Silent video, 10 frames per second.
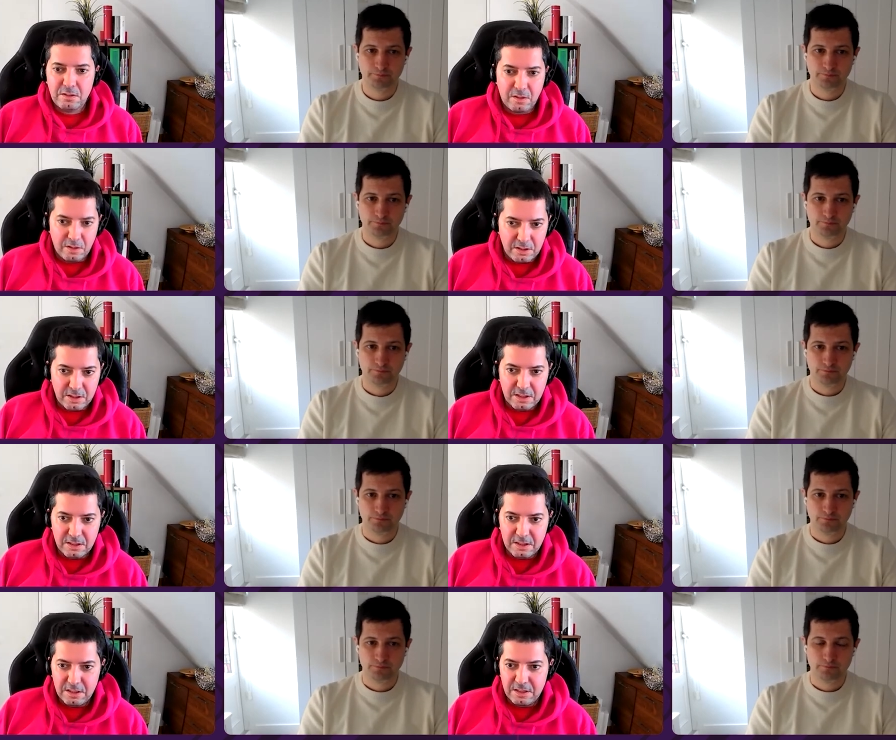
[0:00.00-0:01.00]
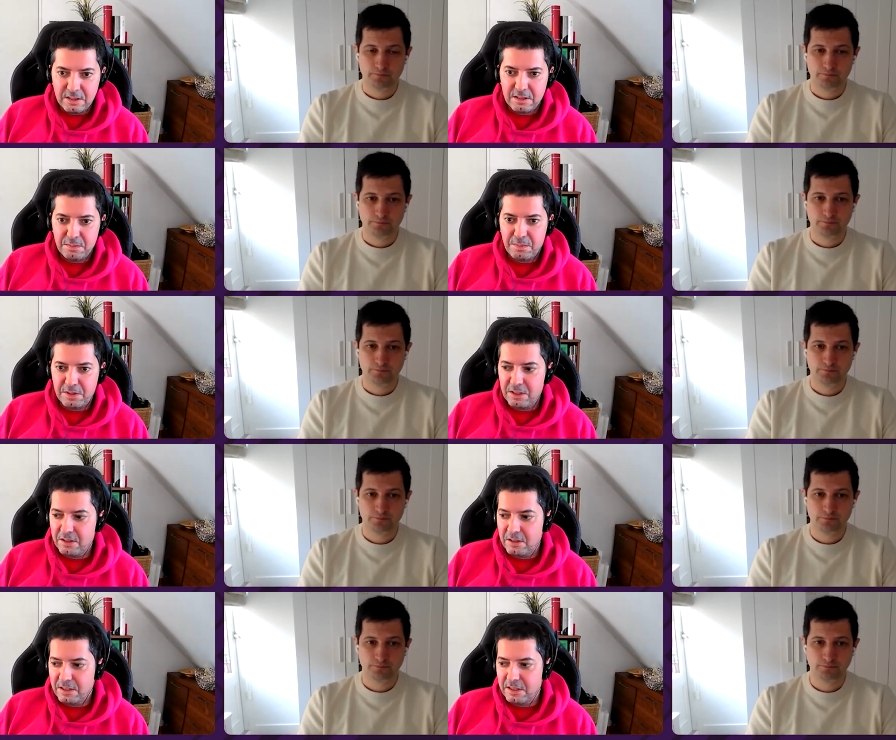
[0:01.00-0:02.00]
Speaker 1: content, in this
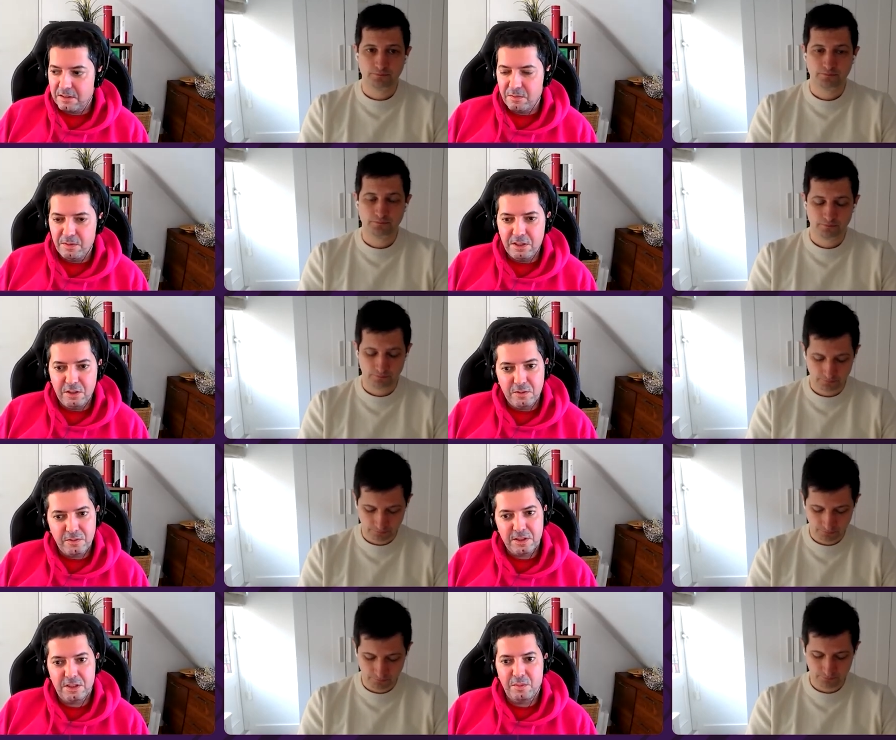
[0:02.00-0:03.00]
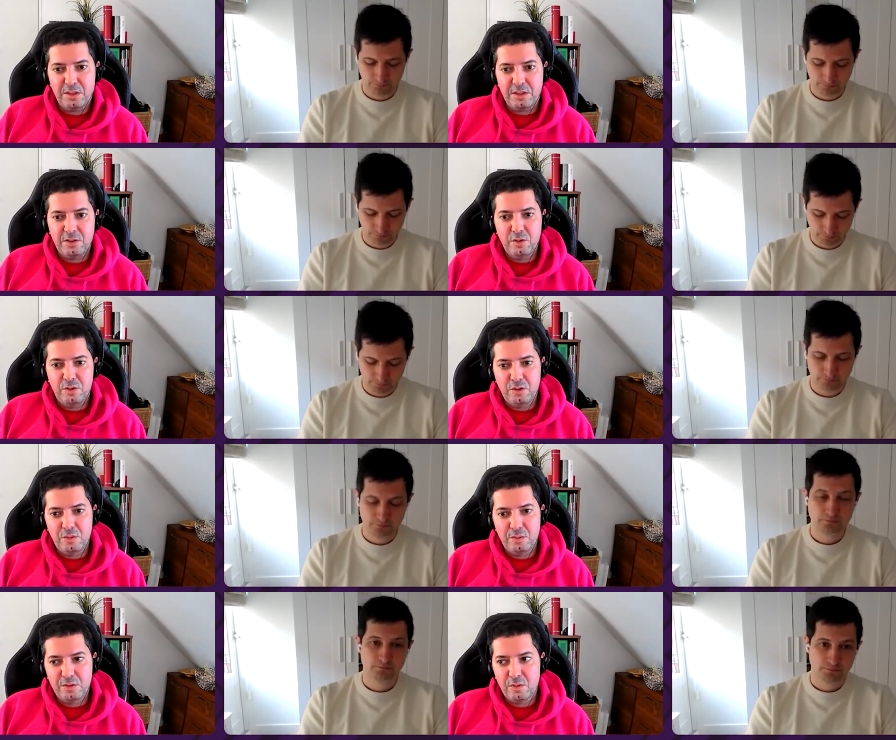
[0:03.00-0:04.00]
particular case, video, for example, at
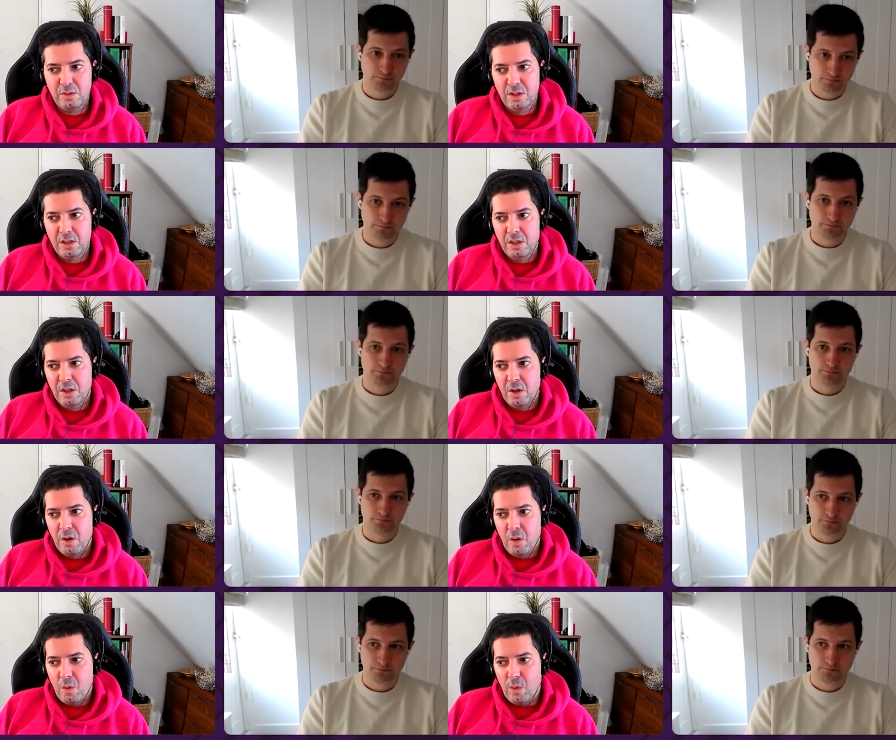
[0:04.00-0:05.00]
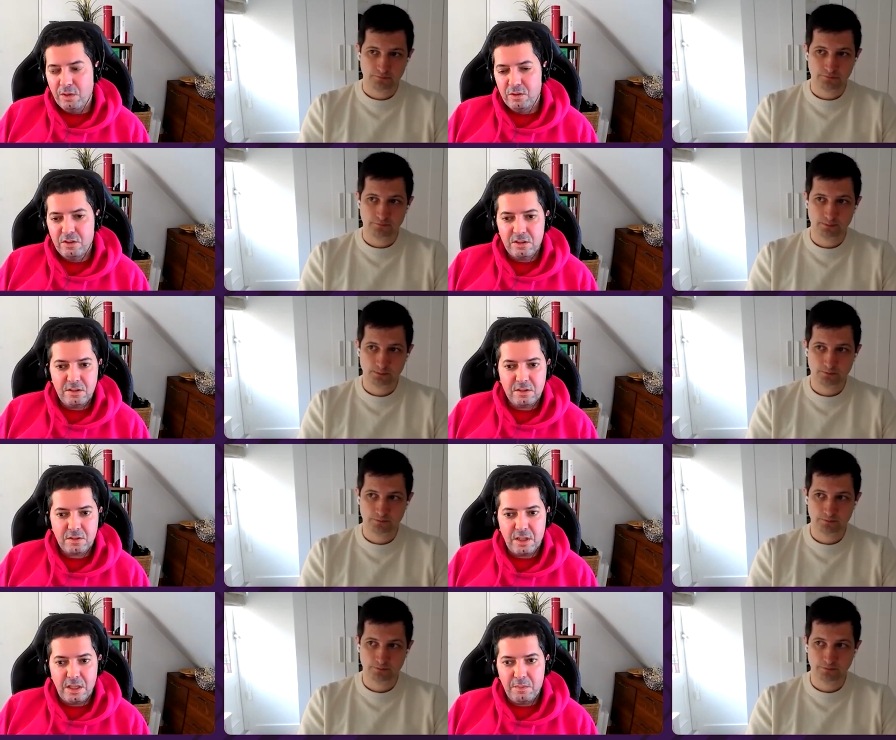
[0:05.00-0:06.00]
YouTube. So, what you just
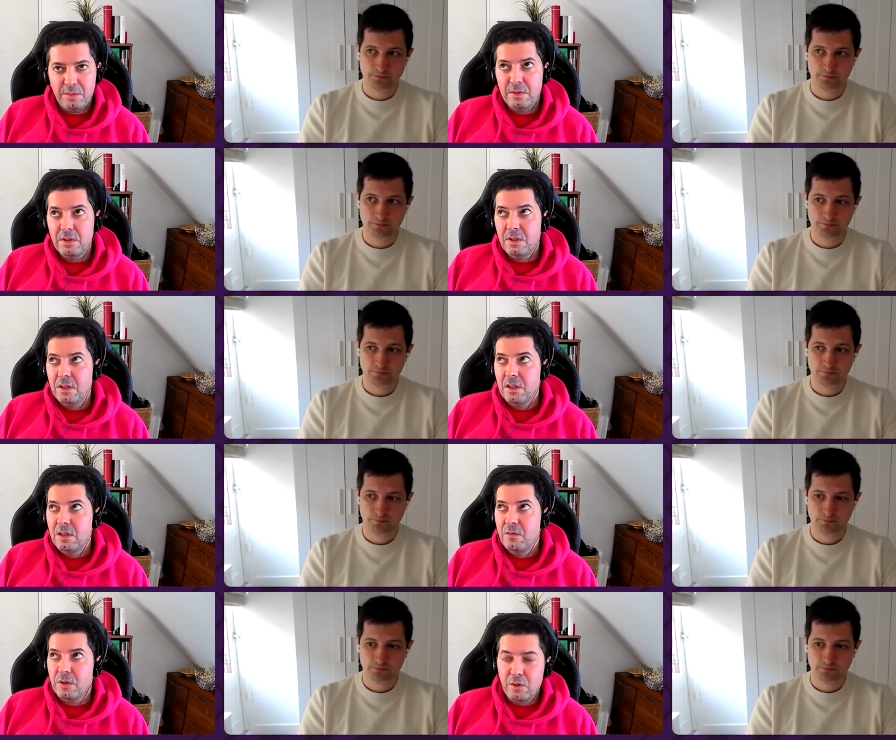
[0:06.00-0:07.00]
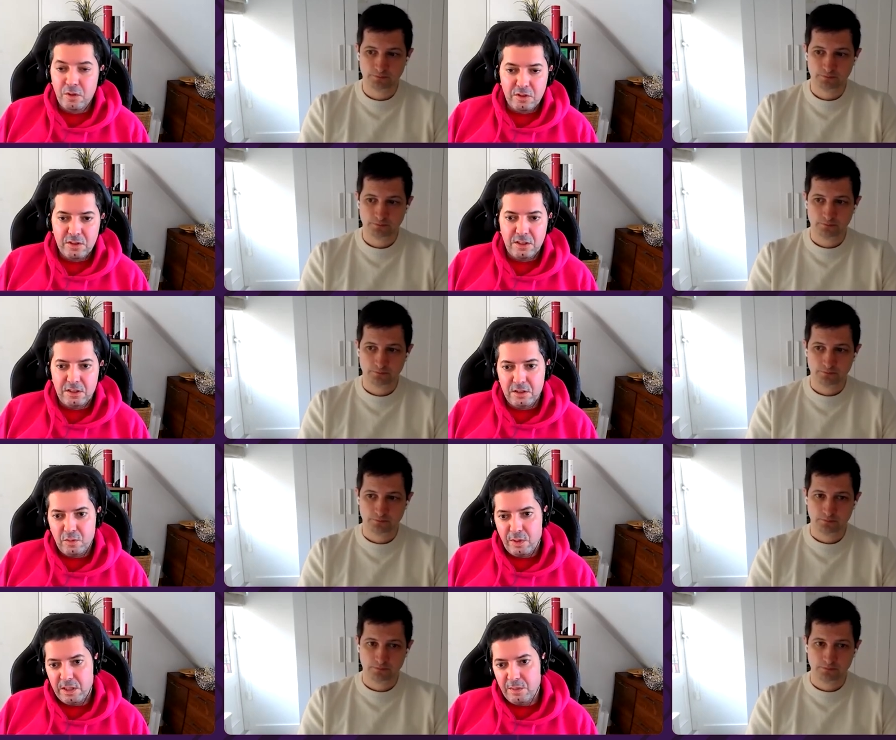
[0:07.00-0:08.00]
described for Google search and the
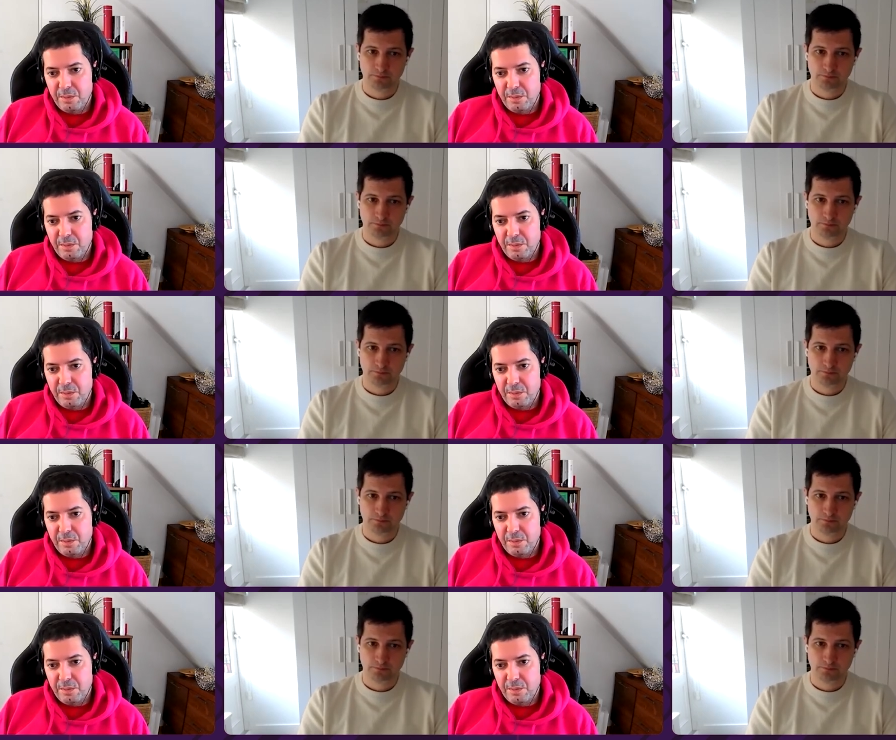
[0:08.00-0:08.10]
way